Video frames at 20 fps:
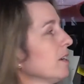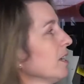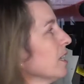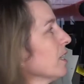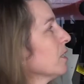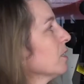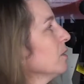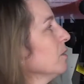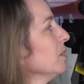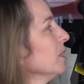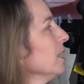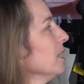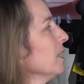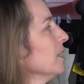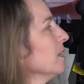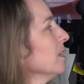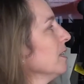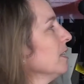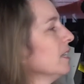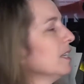
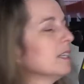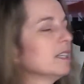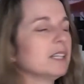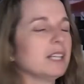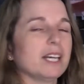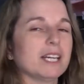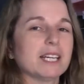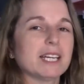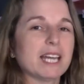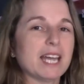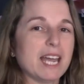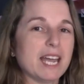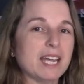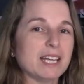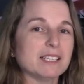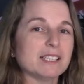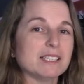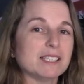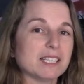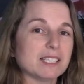including the Leica
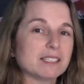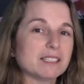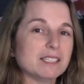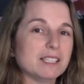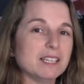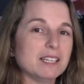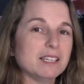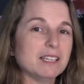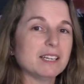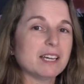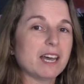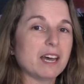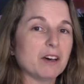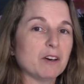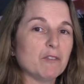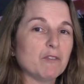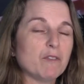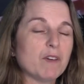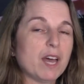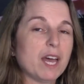A60,
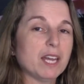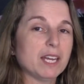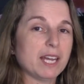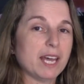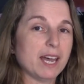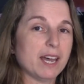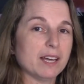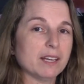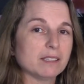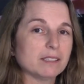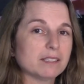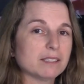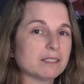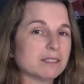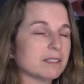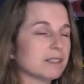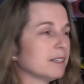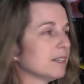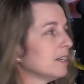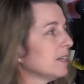F and S,